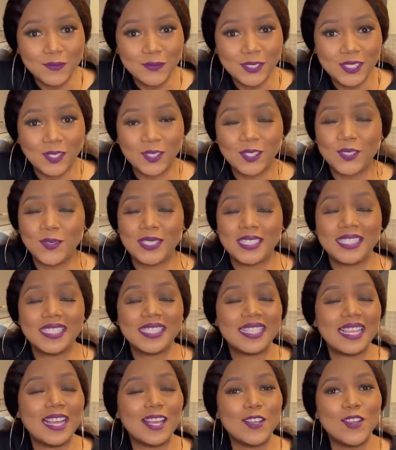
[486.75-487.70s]
So she was just
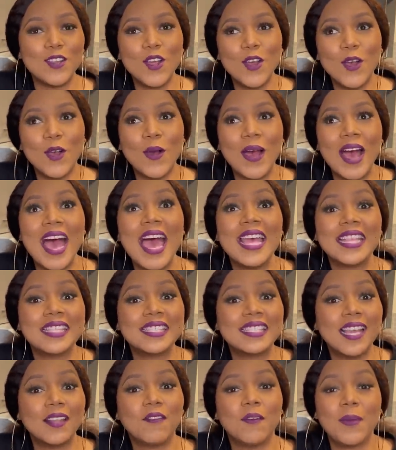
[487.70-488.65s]
like, no, I had
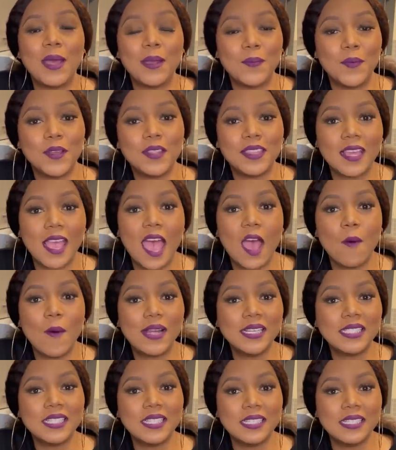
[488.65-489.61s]
said for my birthday, I
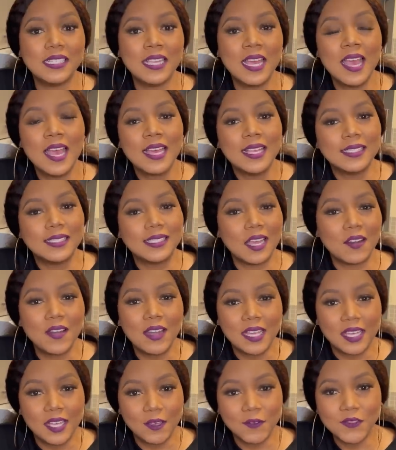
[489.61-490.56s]
wanted
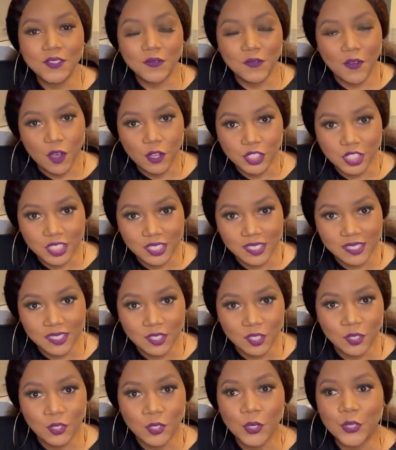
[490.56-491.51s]
Zara gift vouchers,
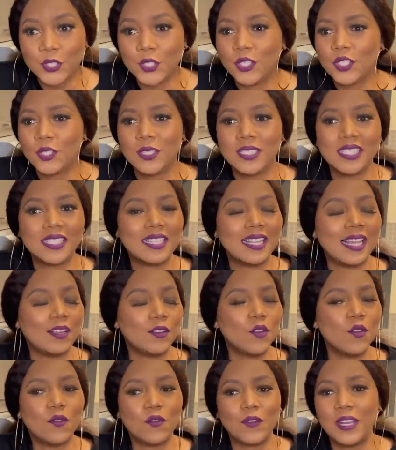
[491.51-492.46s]
you know? So she's just like,
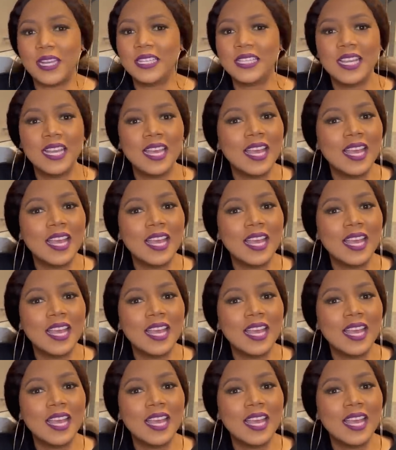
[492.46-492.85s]
no, friend,